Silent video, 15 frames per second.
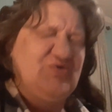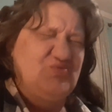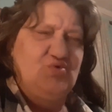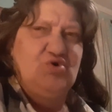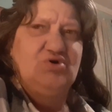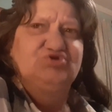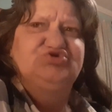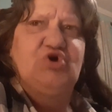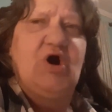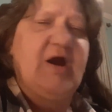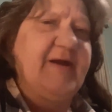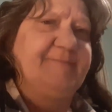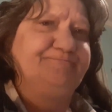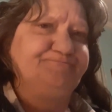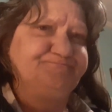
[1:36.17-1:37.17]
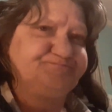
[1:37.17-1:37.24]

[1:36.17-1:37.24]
We're going to try it.